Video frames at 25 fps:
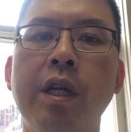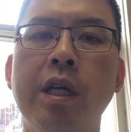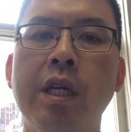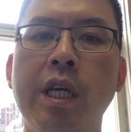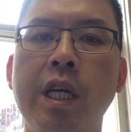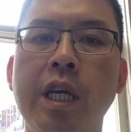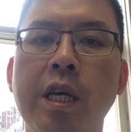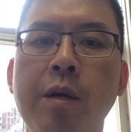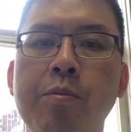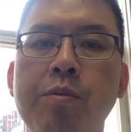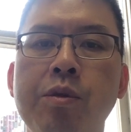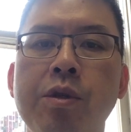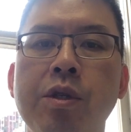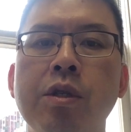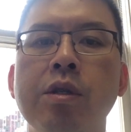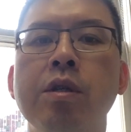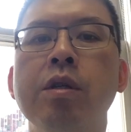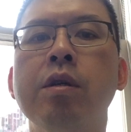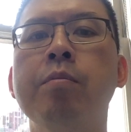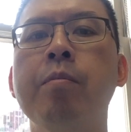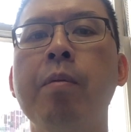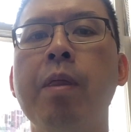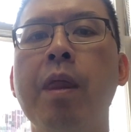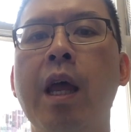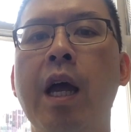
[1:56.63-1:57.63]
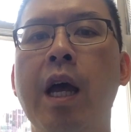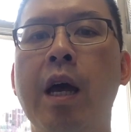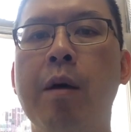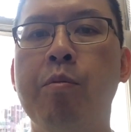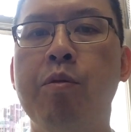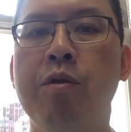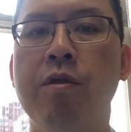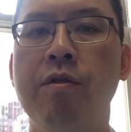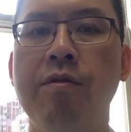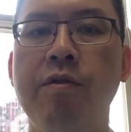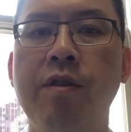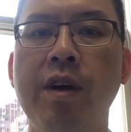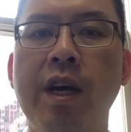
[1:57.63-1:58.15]
keeps and
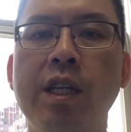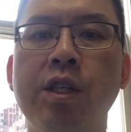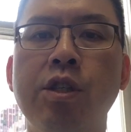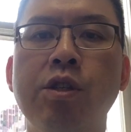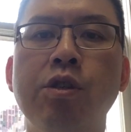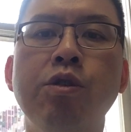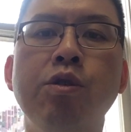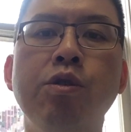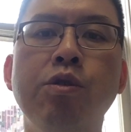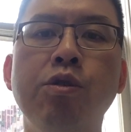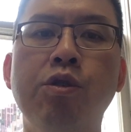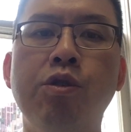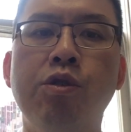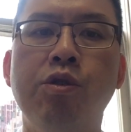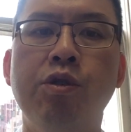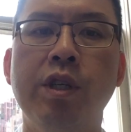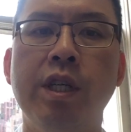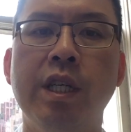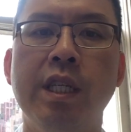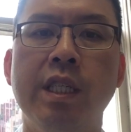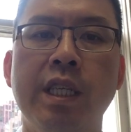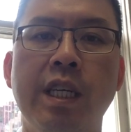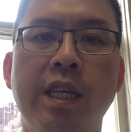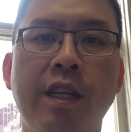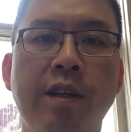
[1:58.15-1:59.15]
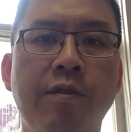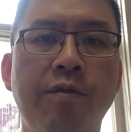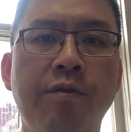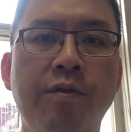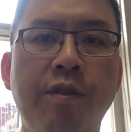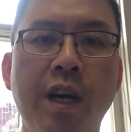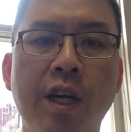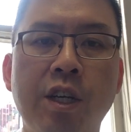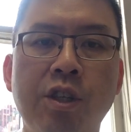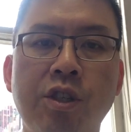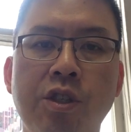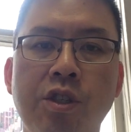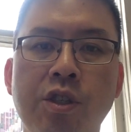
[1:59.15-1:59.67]
prevents nutrients and
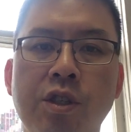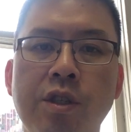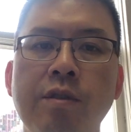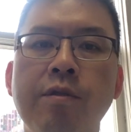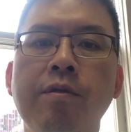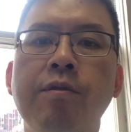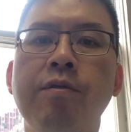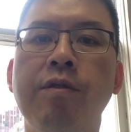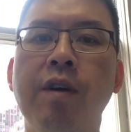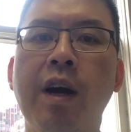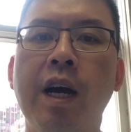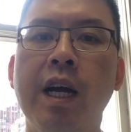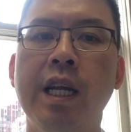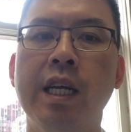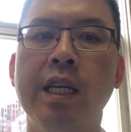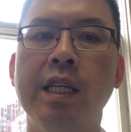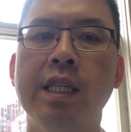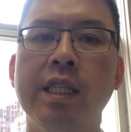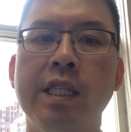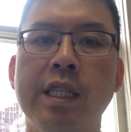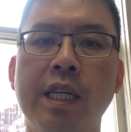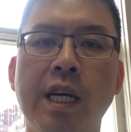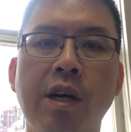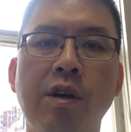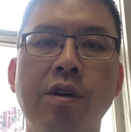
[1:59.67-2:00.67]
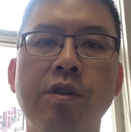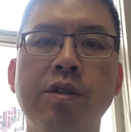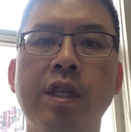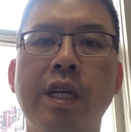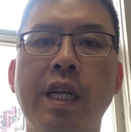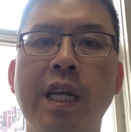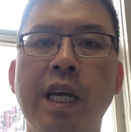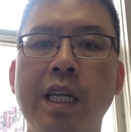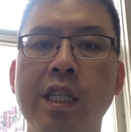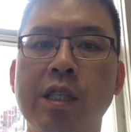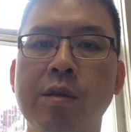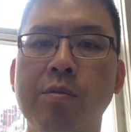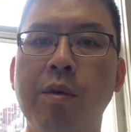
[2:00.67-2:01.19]
infection-fighting cells
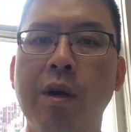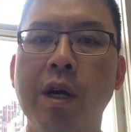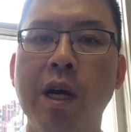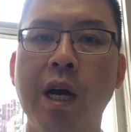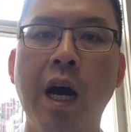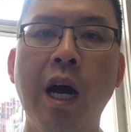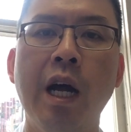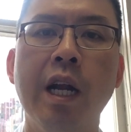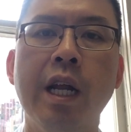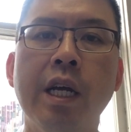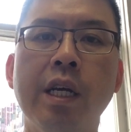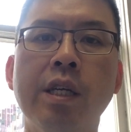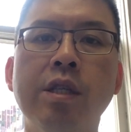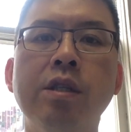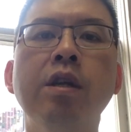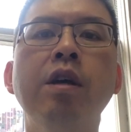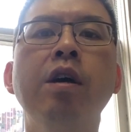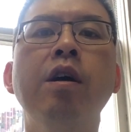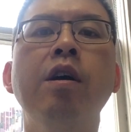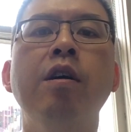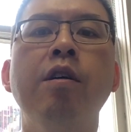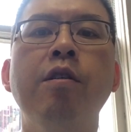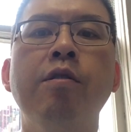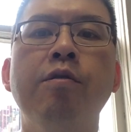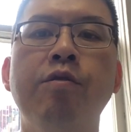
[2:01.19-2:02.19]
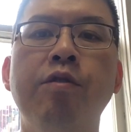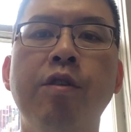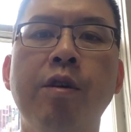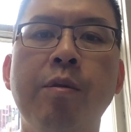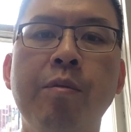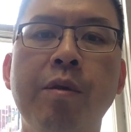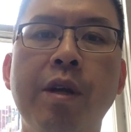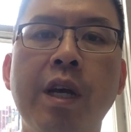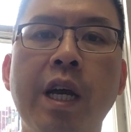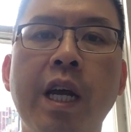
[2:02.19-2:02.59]
and antibiotics from